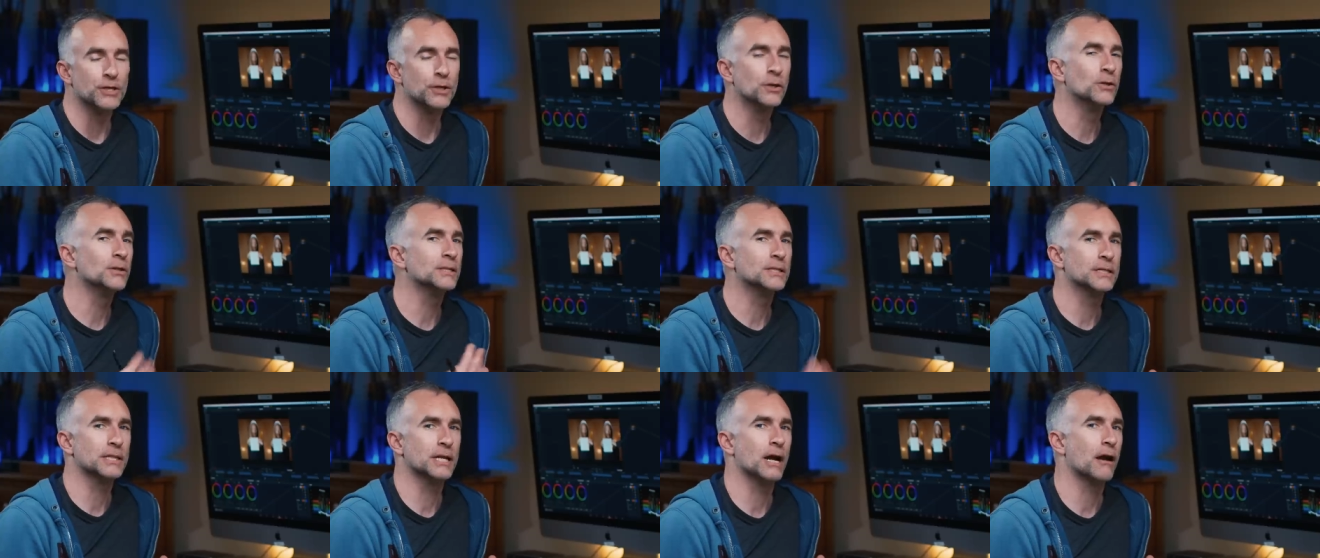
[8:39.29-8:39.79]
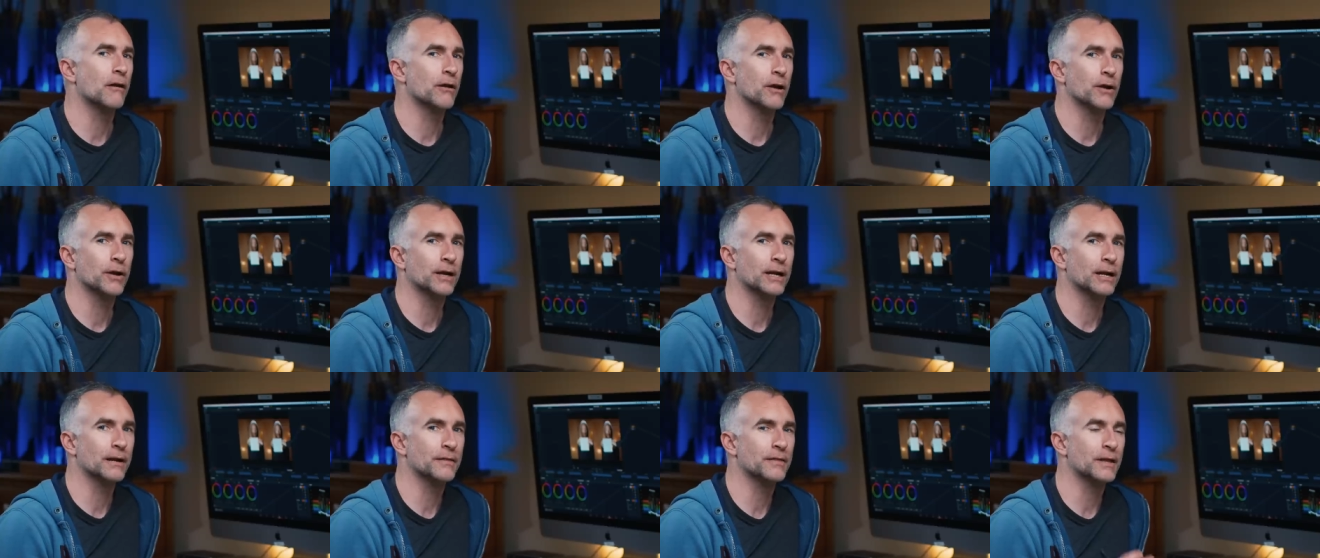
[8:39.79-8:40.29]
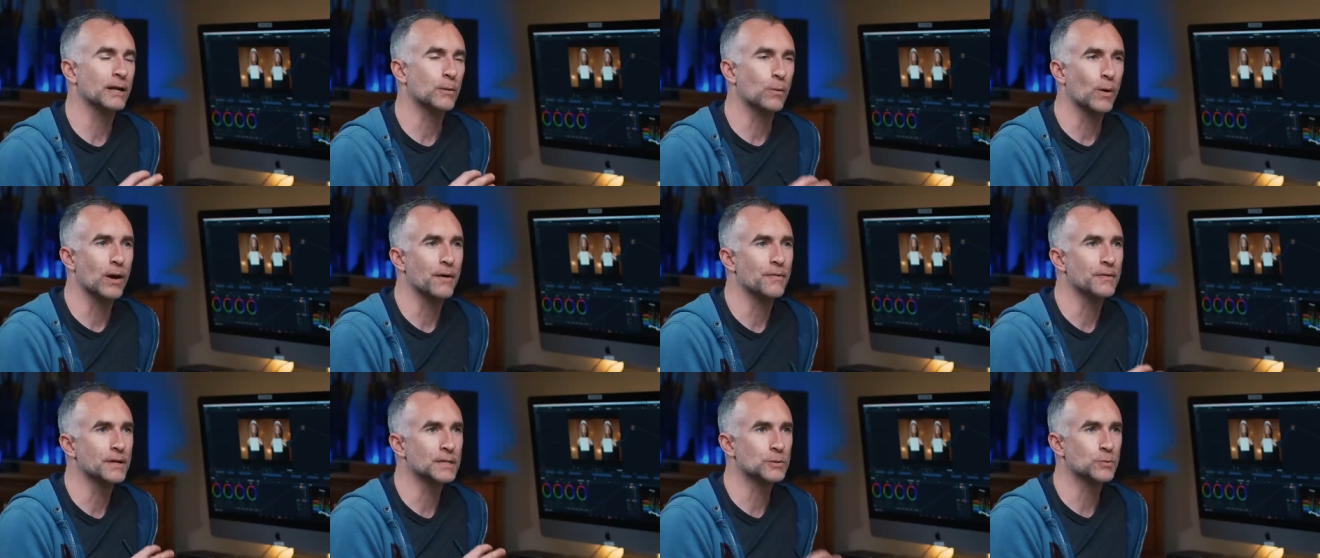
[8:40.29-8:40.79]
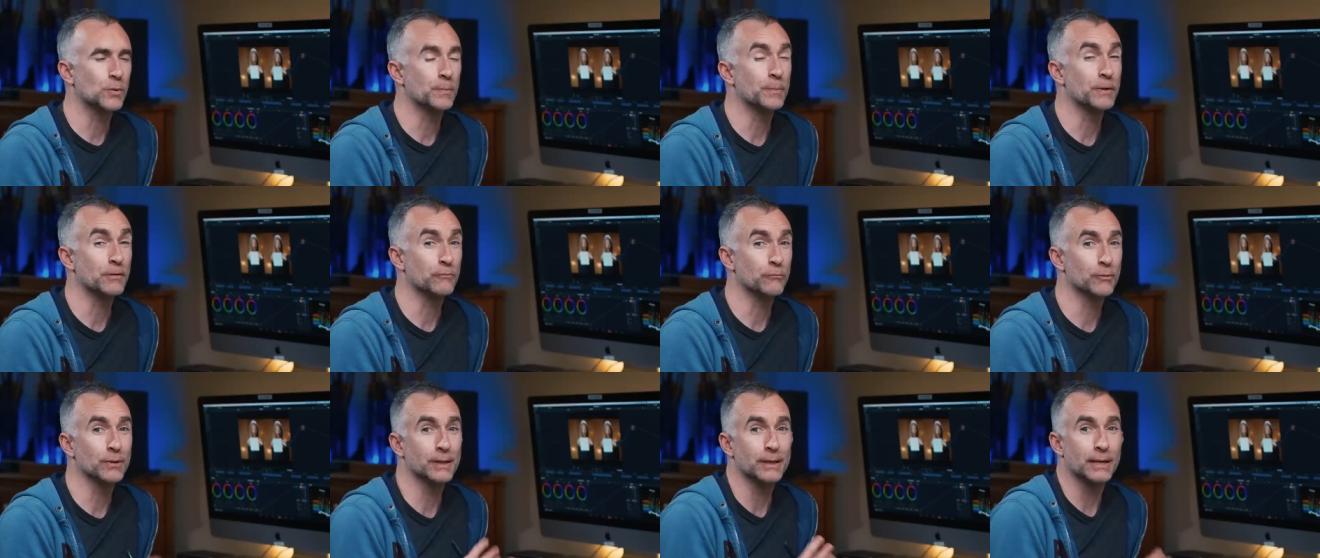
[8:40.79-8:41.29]
The only scenario I can think where this would
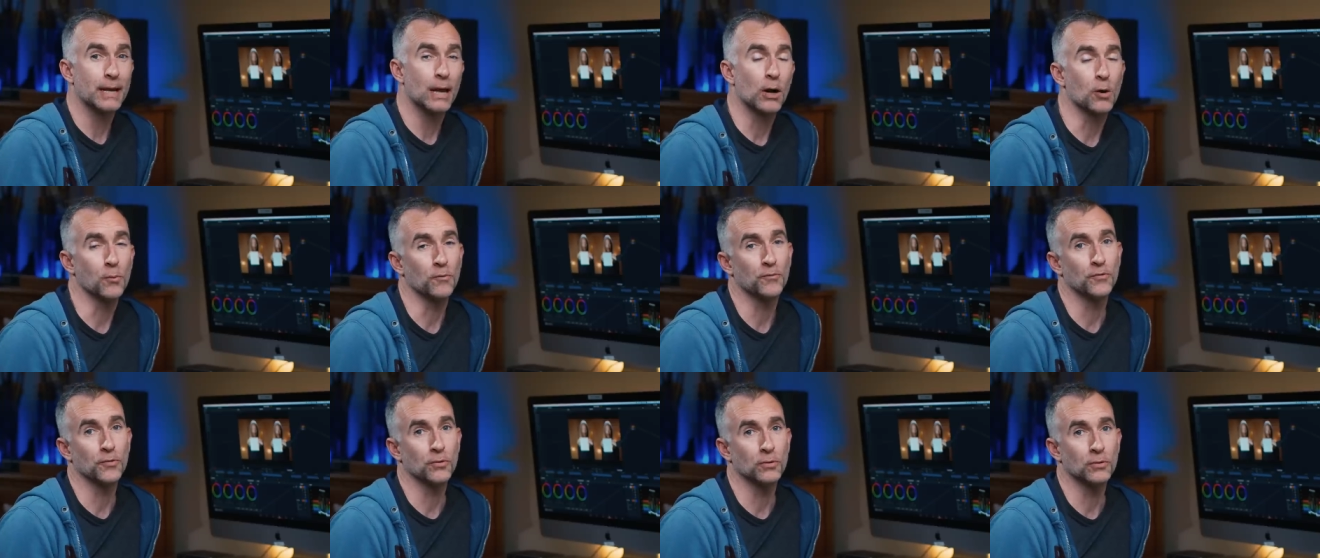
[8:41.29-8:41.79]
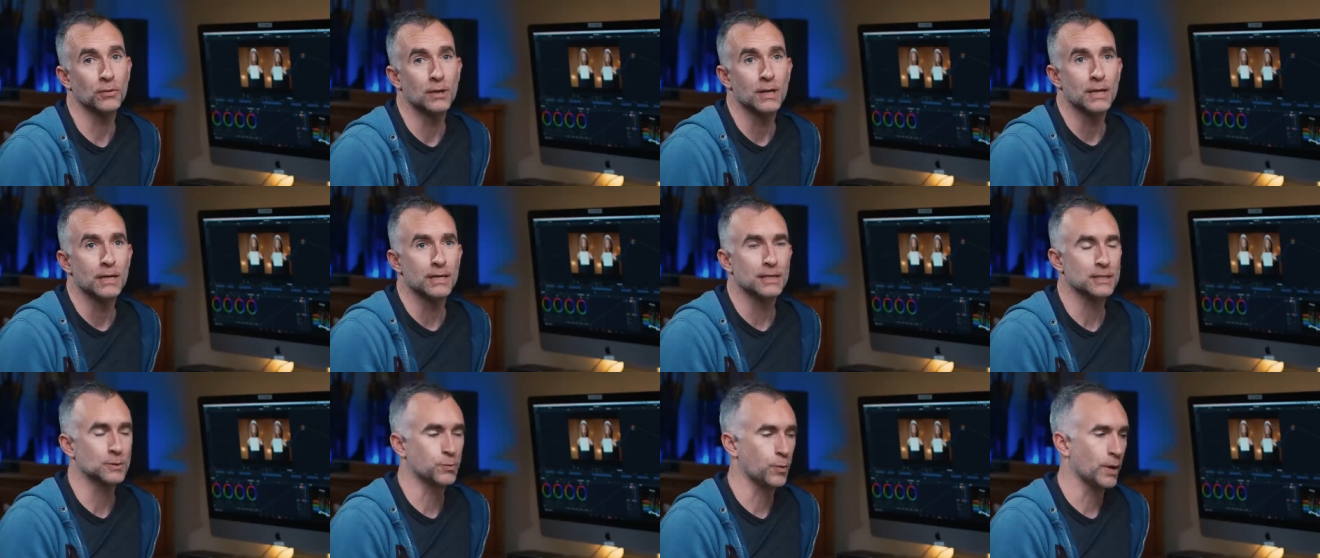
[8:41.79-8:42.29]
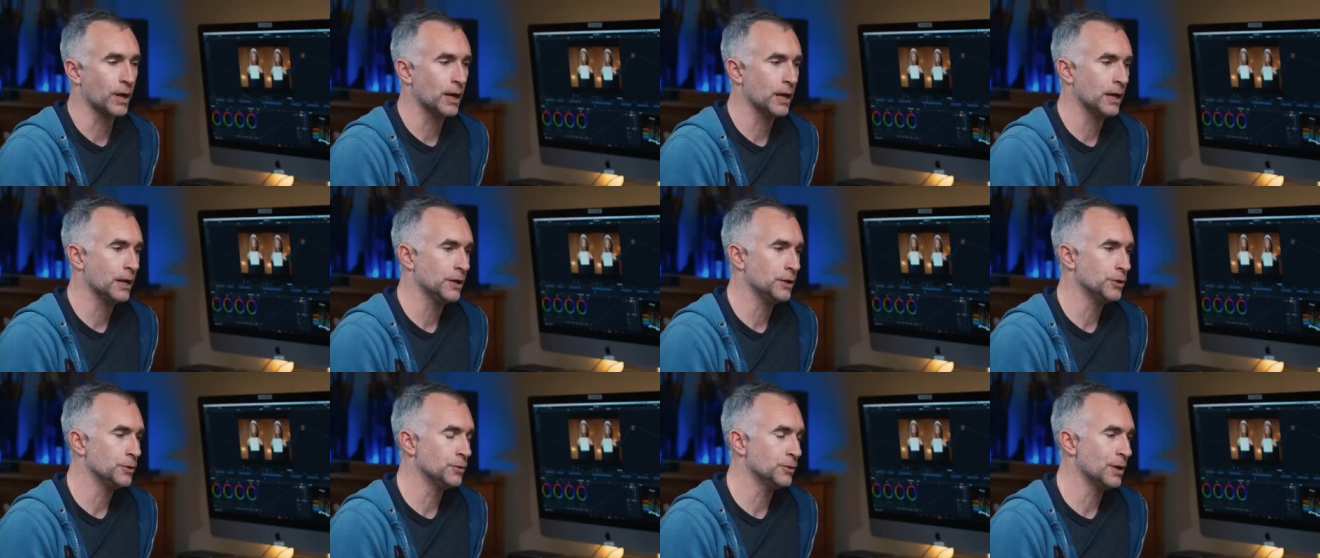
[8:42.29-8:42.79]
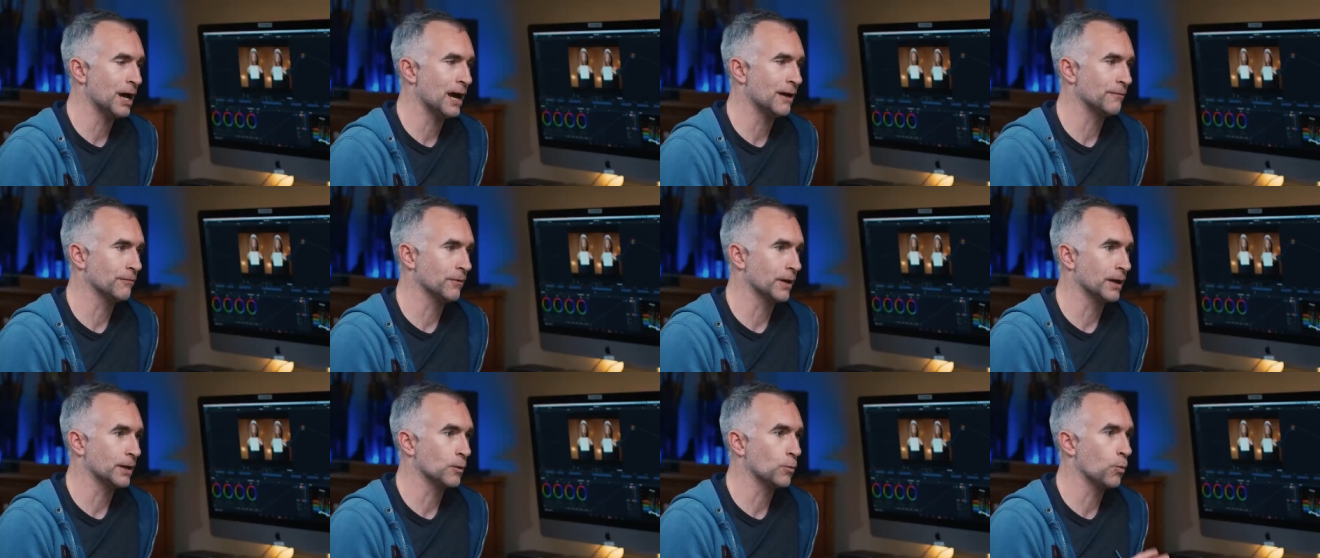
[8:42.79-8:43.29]
be really helpful is where you
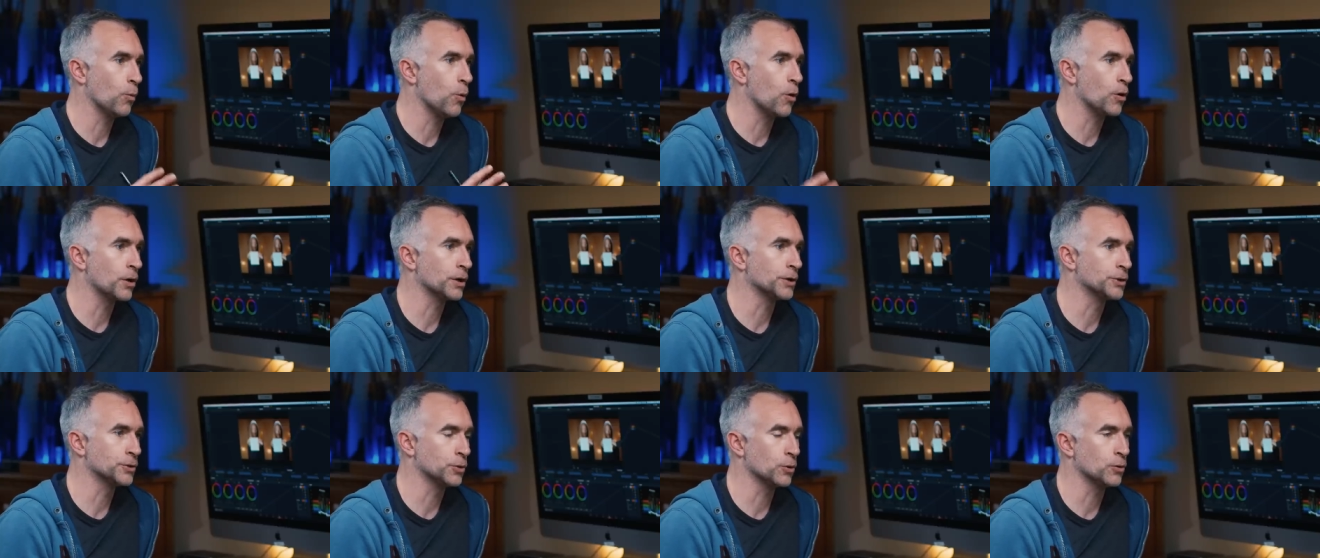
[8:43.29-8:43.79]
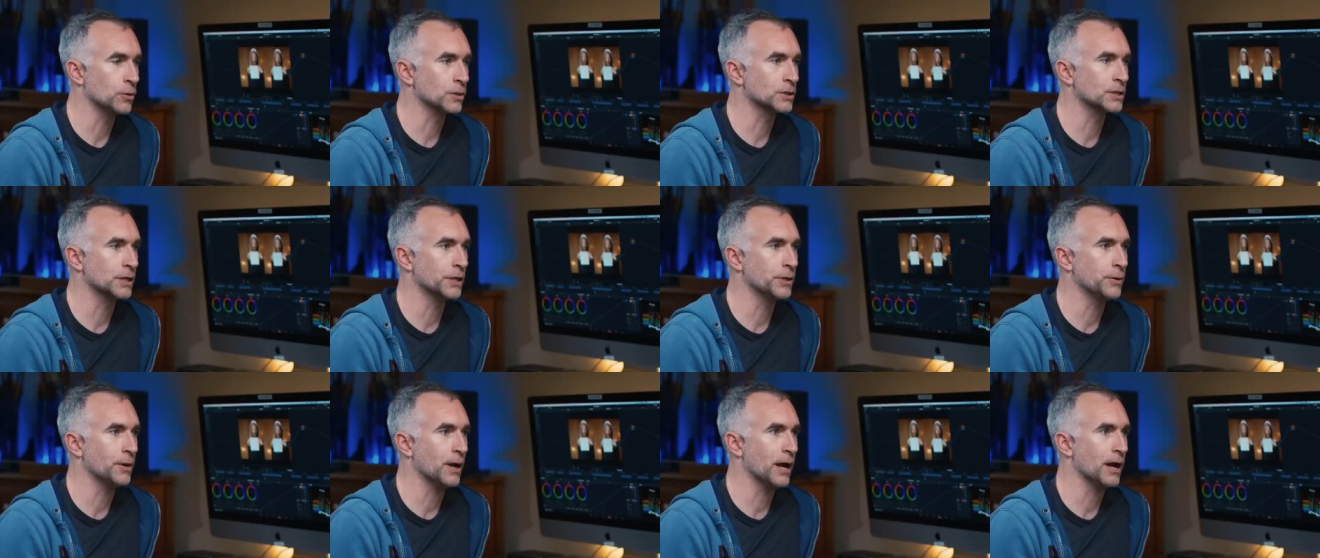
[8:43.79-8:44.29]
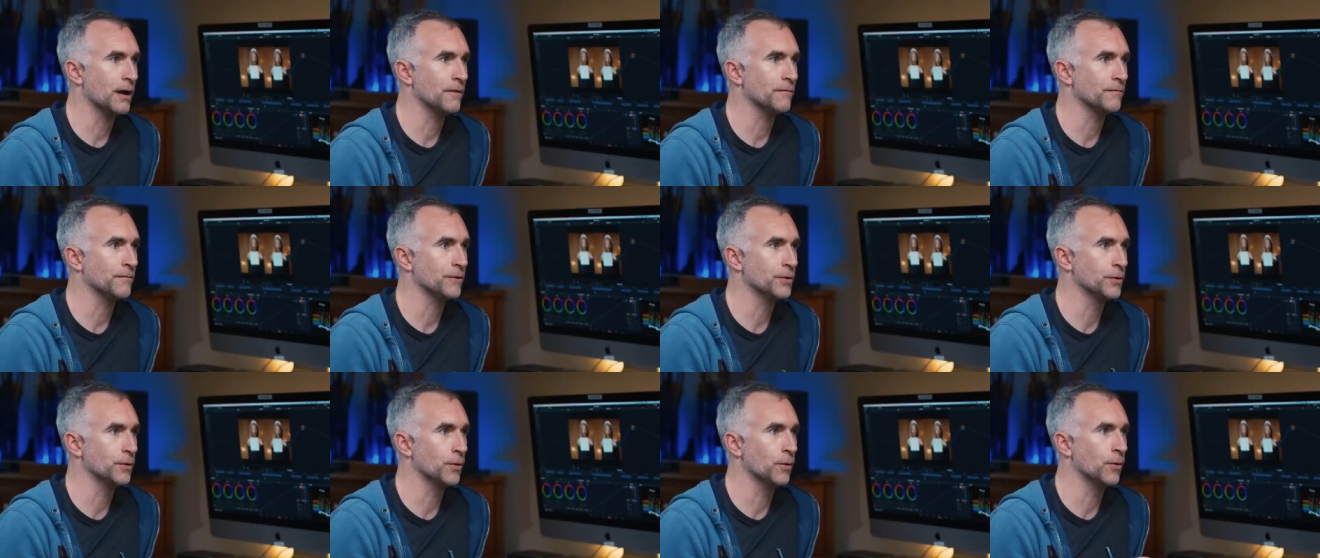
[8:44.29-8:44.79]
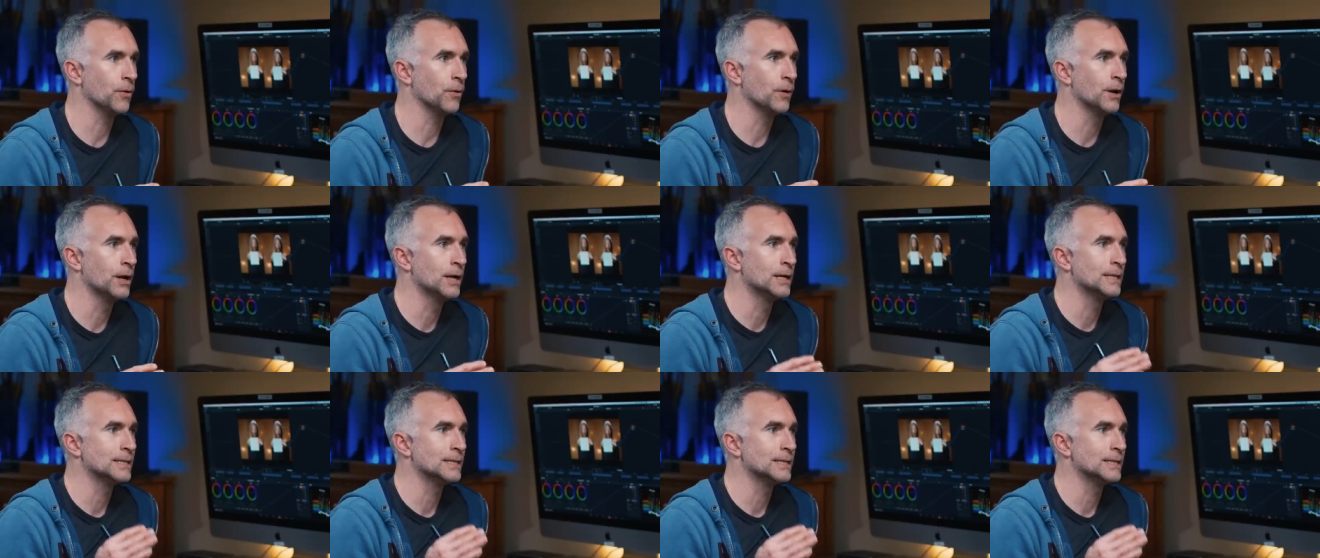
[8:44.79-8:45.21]
have like walk and talks and you have your